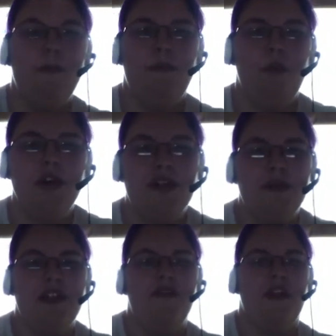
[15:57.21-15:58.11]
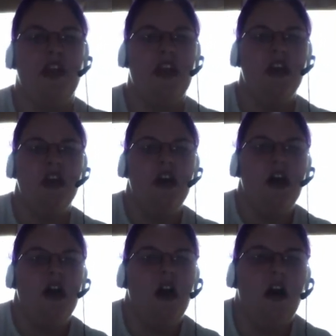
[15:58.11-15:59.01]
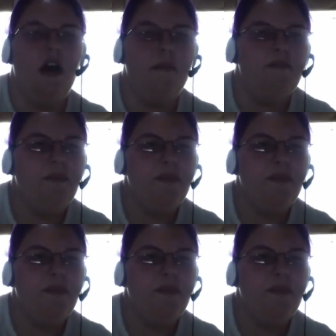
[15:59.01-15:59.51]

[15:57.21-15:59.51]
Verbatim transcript: More specifically, um,